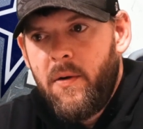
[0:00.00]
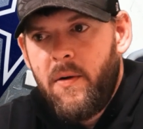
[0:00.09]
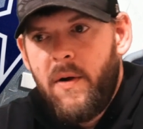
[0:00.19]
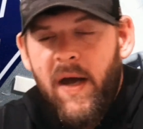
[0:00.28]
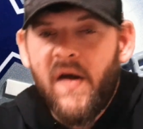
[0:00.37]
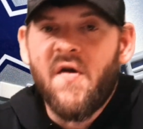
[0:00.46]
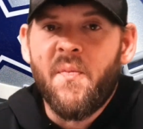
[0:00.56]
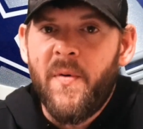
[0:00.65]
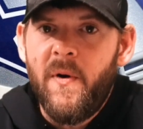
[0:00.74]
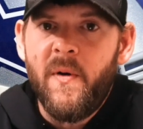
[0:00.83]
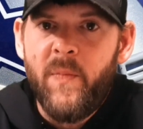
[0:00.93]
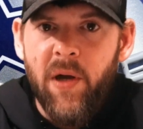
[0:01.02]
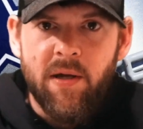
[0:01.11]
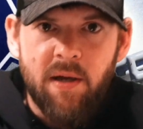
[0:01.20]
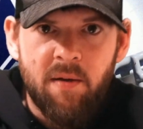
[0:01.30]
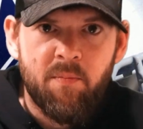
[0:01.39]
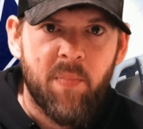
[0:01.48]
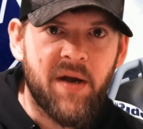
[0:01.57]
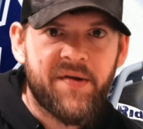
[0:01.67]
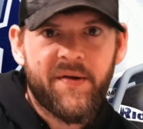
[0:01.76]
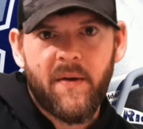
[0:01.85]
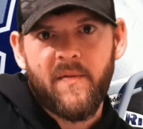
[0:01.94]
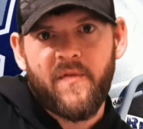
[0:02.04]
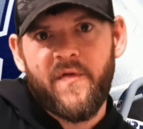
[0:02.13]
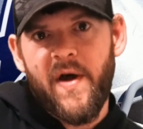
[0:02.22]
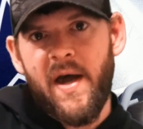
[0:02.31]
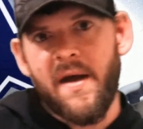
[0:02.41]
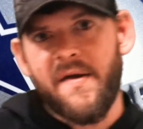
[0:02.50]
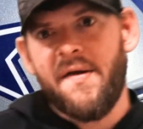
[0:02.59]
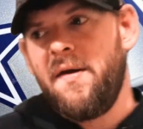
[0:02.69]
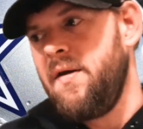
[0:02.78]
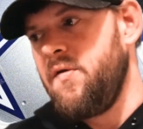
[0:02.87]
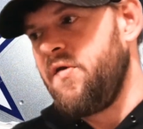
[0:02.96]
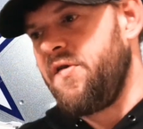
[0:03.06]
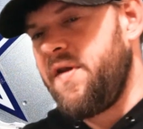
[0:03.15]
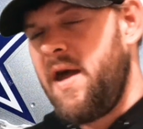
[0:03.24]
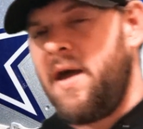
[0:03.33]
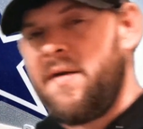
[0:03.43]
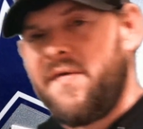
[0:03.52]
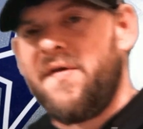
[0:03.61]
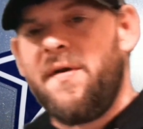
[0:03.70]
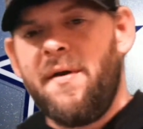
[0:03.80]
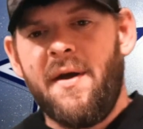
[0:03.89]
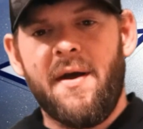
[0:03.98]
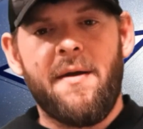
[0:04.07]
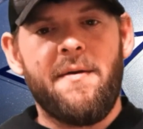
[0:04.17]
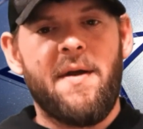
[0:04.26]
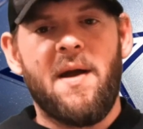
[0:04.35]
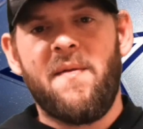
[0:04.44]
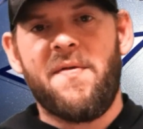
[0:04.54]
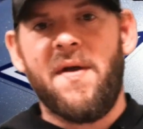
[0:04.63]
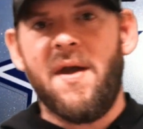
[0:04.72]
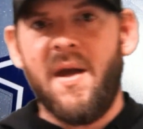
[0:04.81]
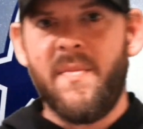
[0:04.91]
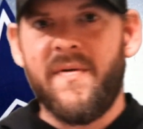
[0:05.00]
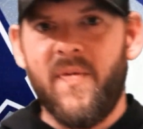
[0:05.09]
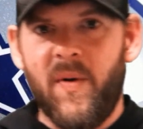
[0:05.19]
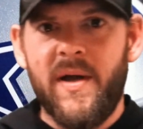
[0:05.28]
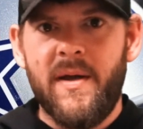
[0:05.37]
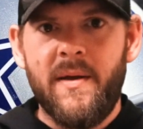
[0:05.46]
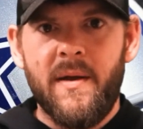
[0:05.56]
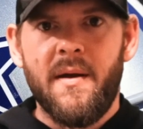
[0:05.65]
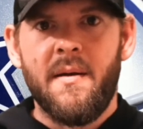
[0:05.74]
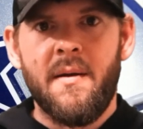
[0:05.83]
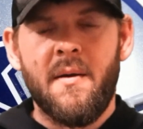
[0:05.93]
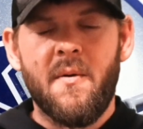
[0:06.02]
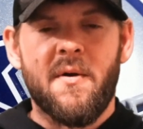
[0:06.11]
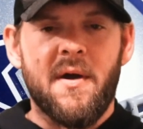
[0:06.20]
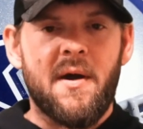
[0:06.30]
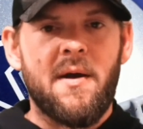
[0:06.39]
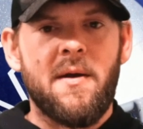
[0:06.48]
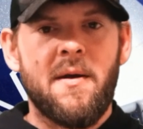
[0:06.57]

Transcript: expert opinion based on facts and stats and everything in between. Okay?